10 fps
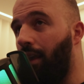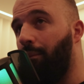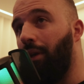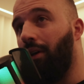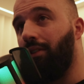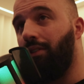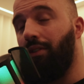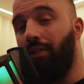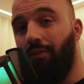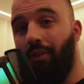be honest
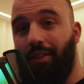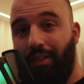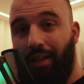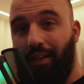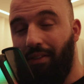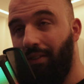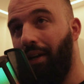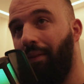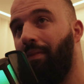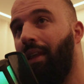for a second,
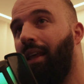okay?